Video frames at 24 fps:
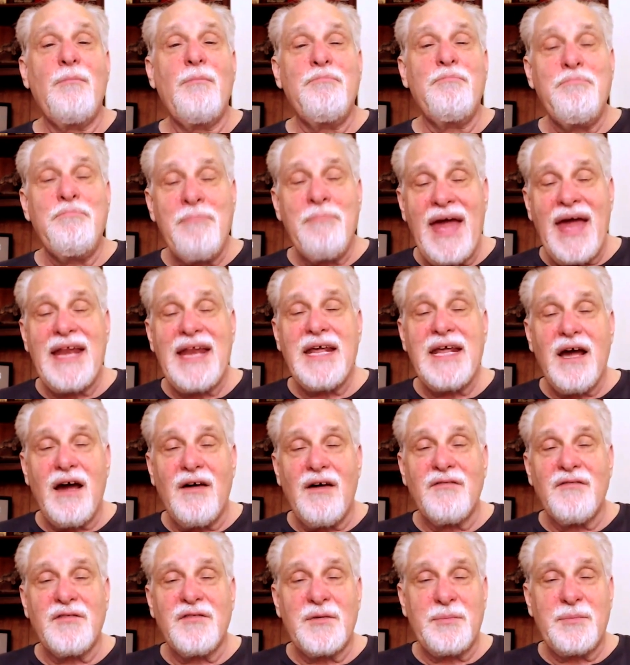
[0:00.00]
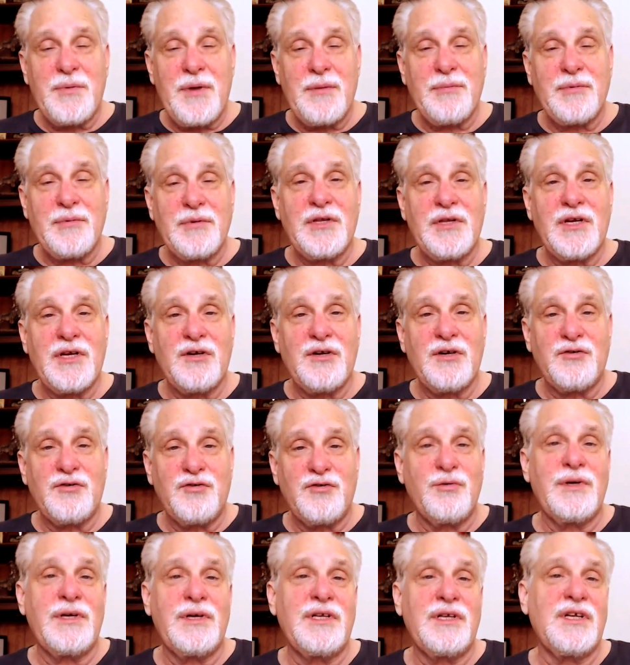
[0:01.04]
many of the people that are
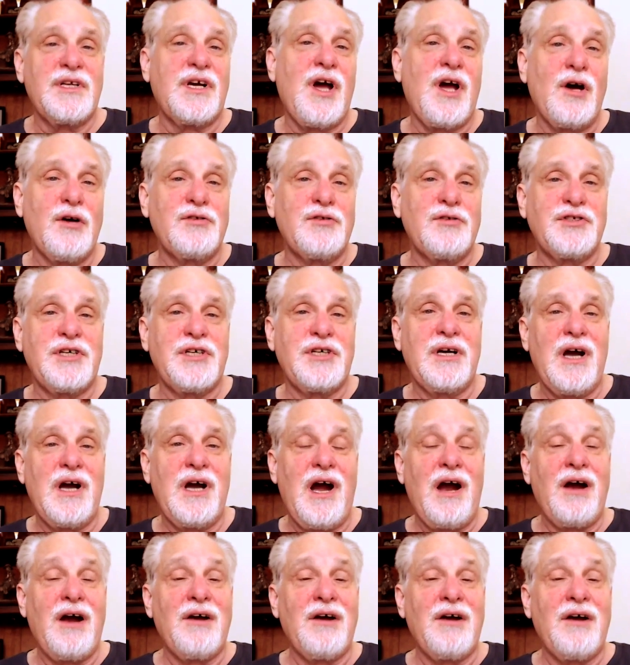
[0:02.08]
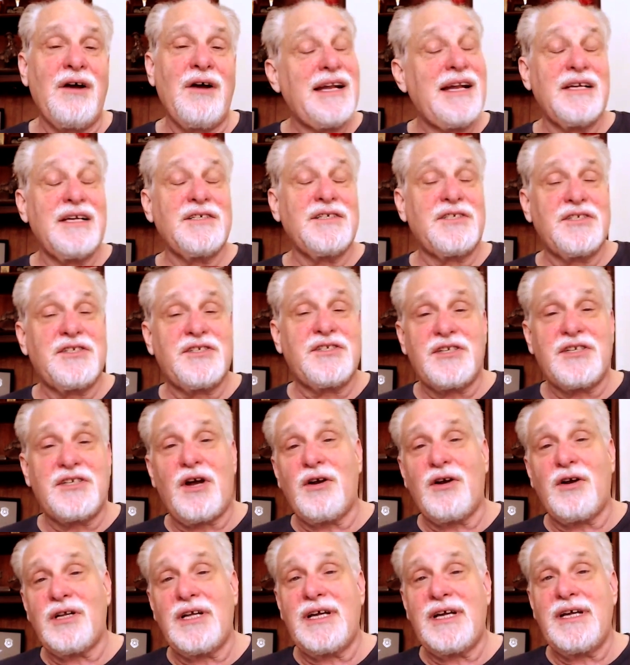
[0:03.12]
doing the coaching are not
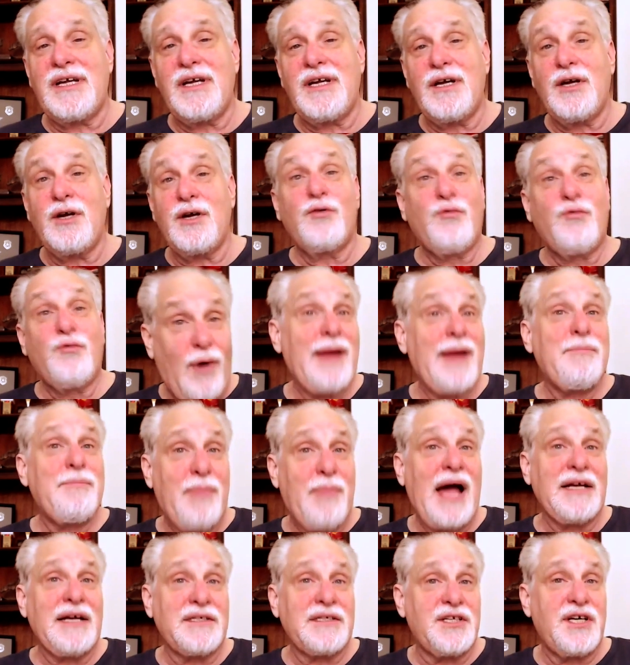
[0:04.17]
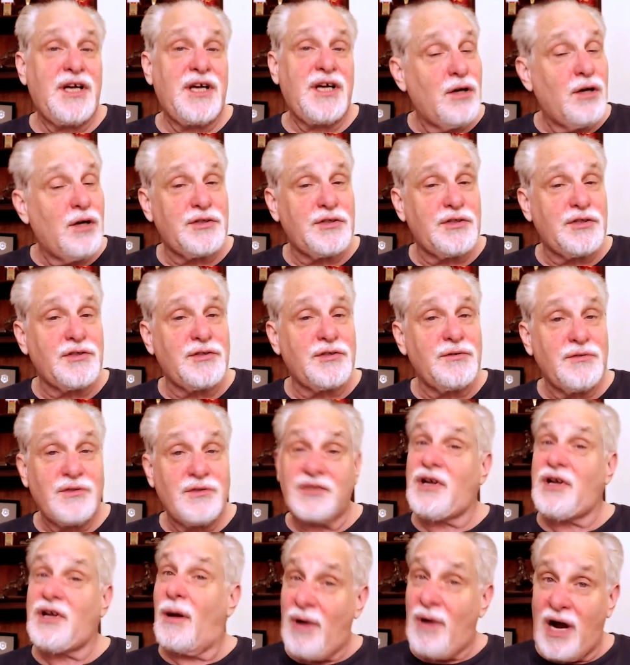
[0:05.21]
necessarily great boxing coaches.
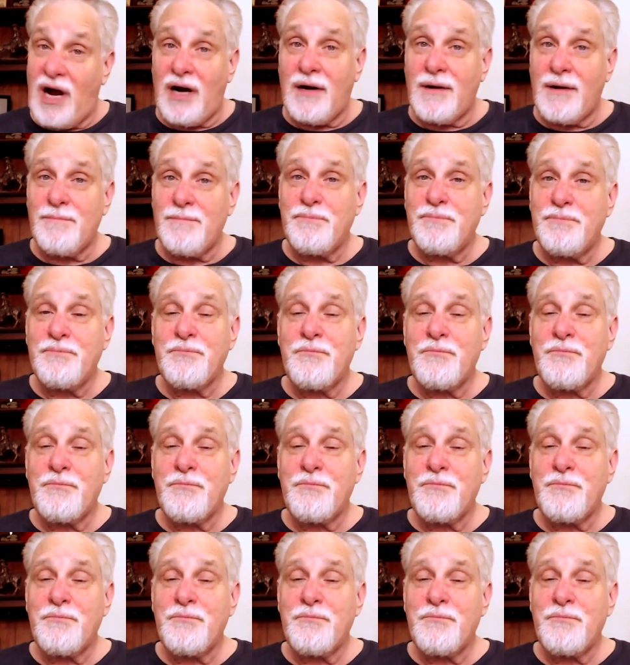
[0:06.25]
Some are,